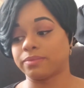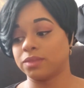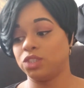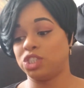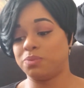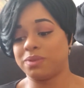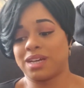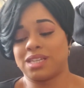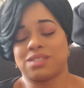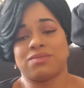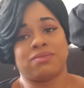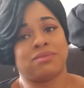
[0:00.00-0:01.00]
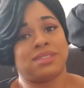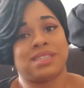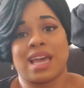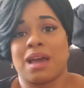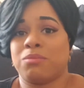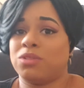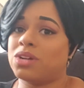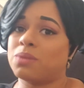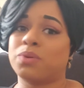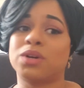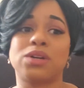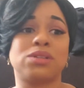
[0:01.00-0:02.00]
Just because, damn, look,
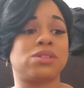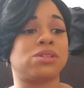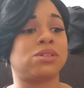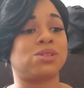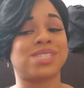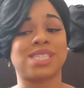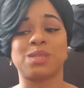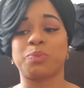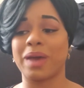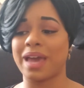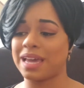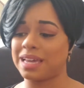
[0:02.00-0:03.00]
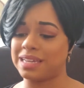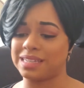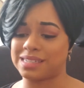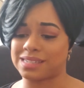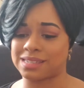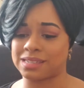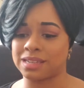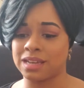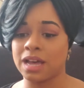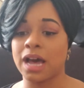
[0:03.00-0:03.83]
personal space.